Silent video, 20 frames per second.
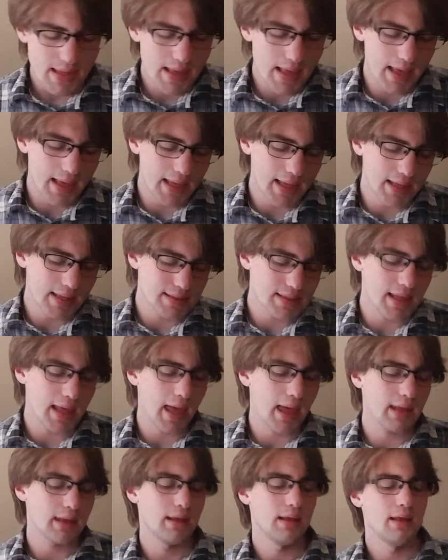and
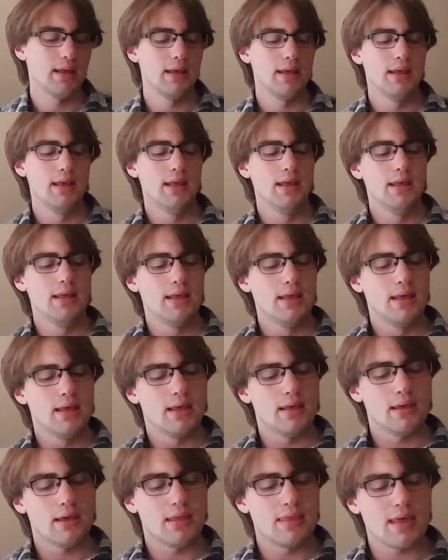that
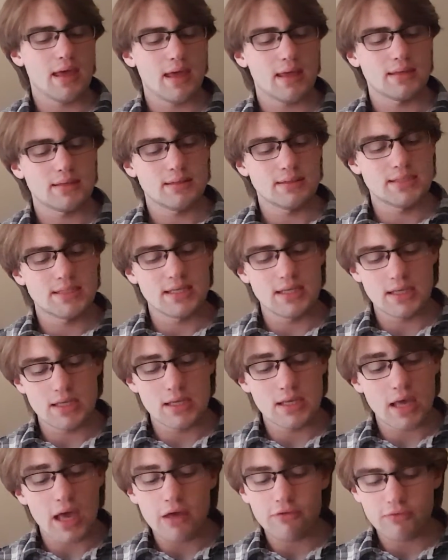
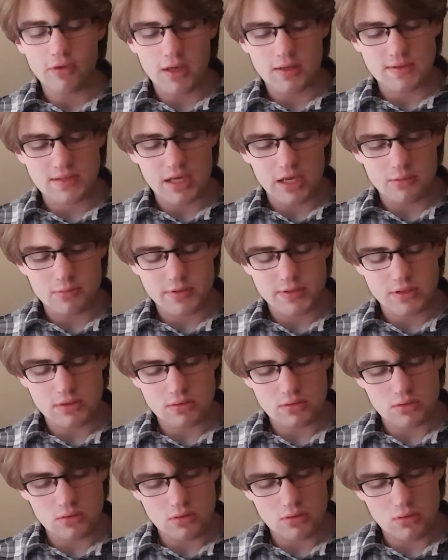TEFI types
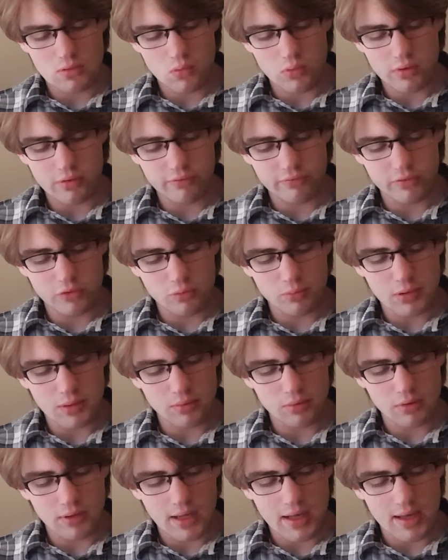will view
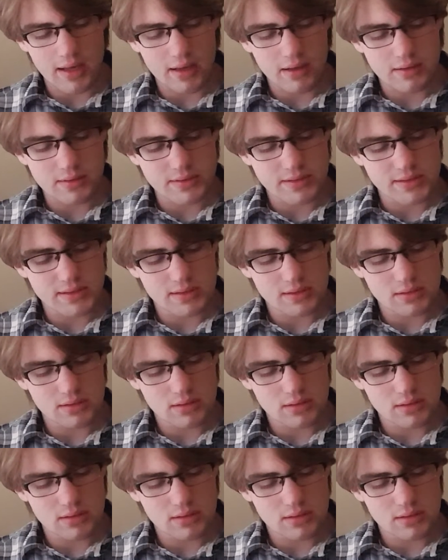people as